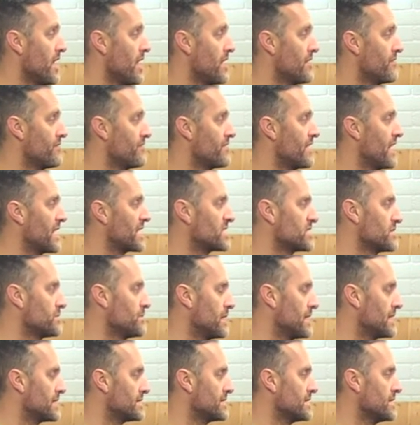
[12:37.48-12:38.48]

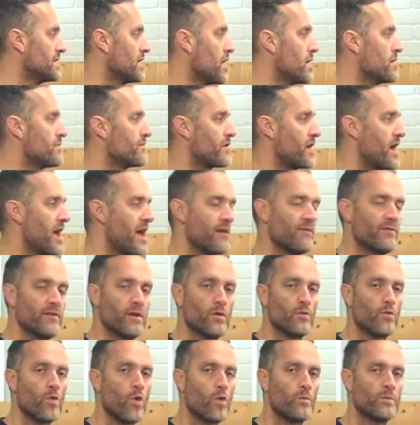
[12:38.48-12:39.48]
flexibility over a
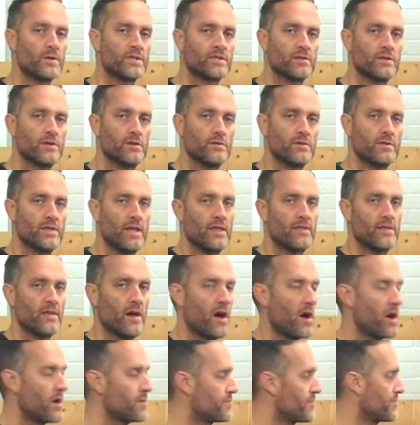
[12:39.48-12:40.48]
heavier, warmer suit, then the
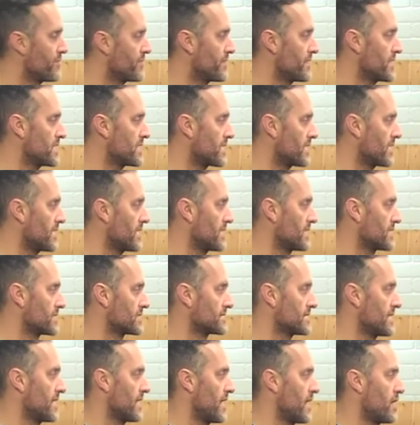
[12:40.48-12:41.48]
Hyperfreak
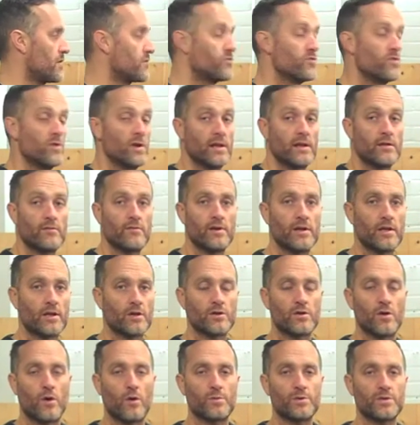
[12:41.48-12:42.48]
is a really, really
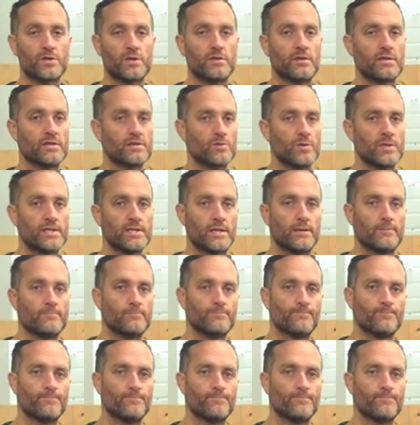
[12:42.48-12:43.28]
good option this winter.